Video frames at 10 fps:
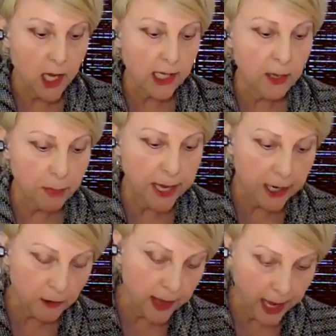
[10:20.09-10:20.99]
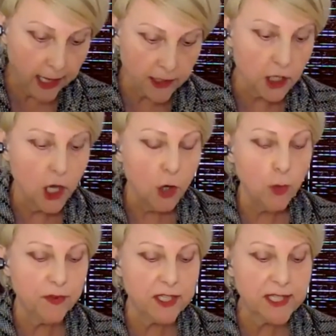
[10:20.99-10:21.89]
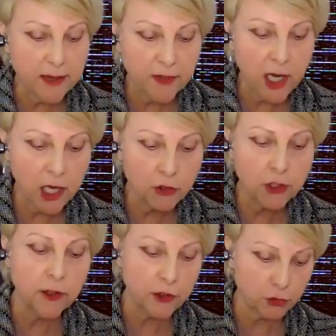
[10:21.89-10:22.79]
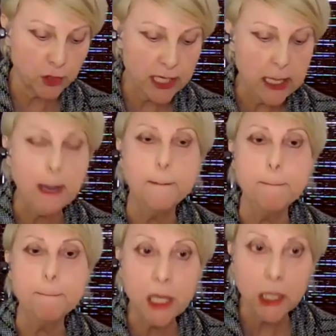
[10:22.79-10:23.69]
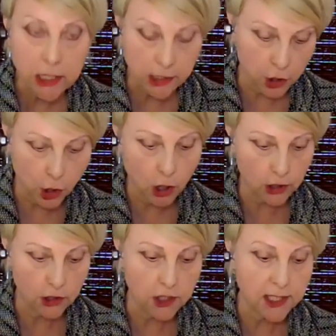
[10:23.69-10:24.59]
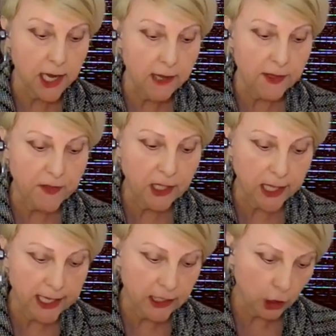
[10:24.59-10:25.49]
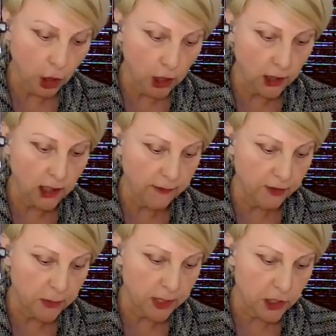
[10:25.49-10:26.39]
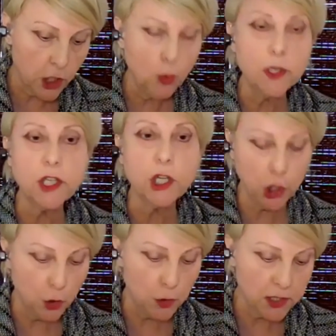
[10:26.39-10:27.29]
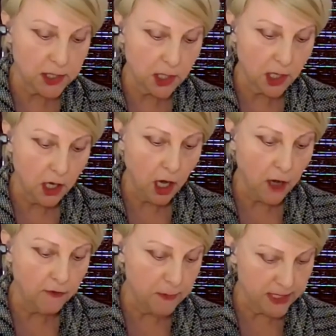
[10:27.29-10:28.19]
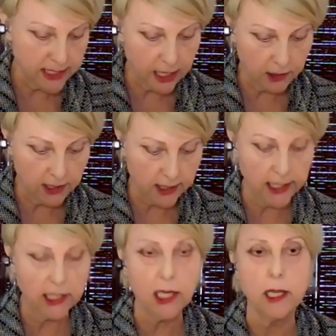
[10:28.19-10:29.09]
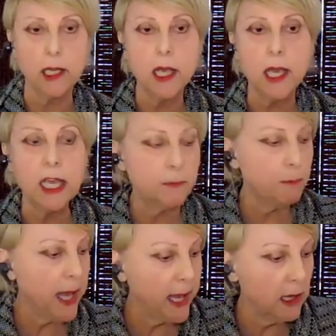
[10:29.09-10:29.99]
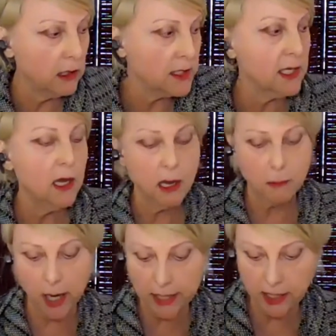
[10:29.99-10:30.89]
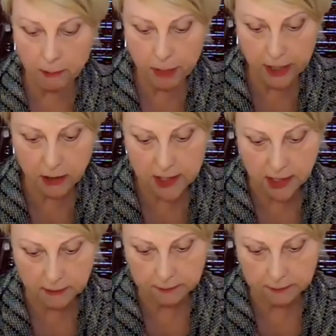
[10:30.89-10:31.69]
Compare that with the $703 million that the Glenn Clark government was accused of miscalculating. It pales by comparison.